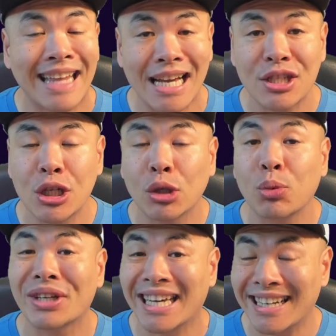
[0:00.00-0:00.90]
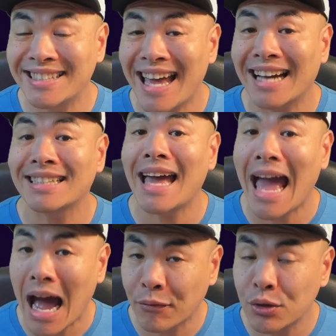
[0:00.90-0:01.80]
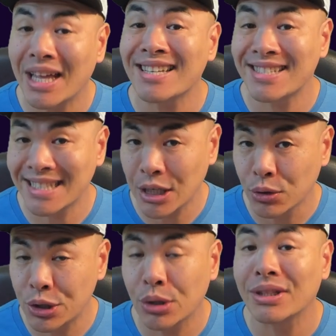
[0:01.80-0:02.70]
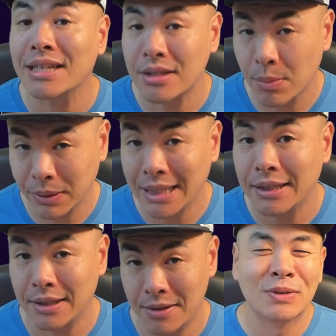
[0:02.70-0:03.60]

That shield will get attacked after that skill shield is depleted.